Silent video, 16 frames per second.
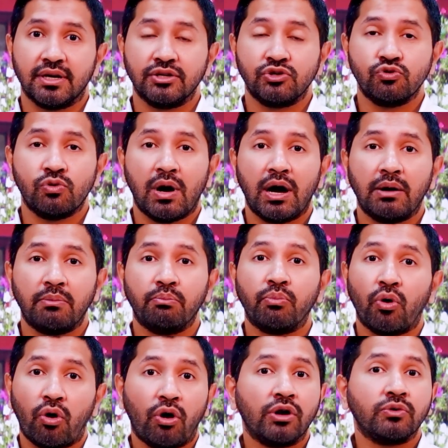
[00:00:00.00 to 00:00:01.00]
You are
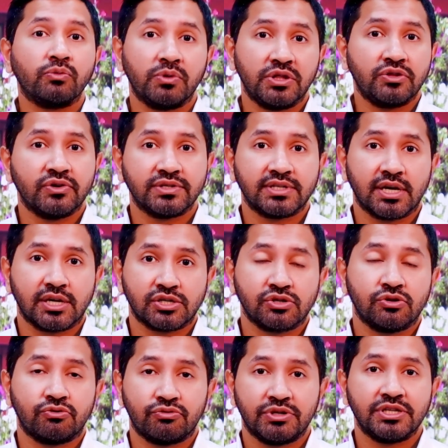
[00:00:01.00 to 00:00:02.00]
born with your
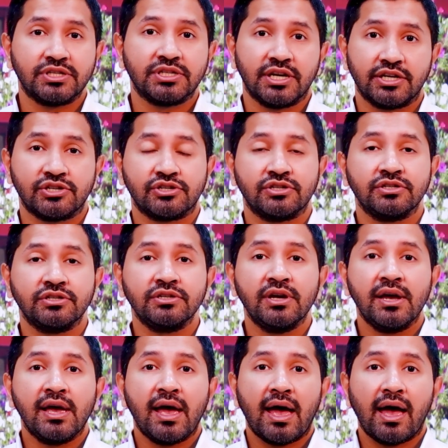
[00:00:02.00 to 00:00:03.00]
sexual orientation,
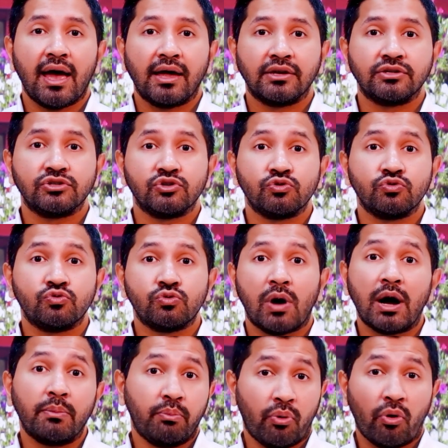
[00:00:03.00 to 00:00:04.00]
and you
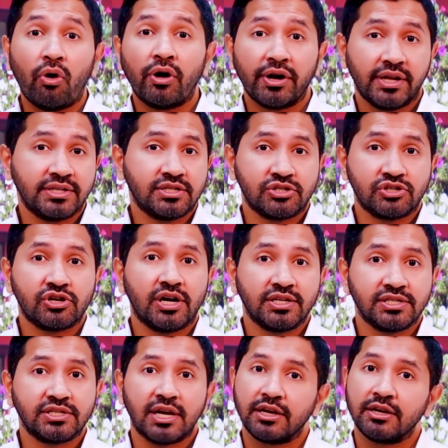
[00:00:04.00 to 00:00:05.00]
are born as a
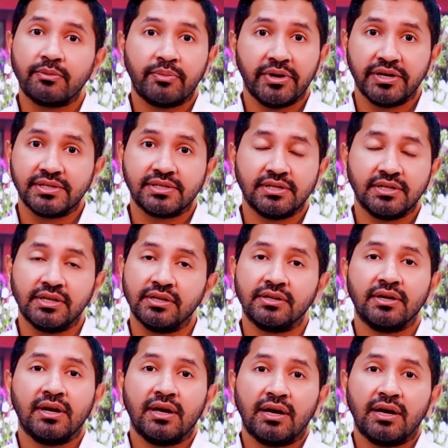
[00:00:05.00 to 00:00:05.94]
transgender person.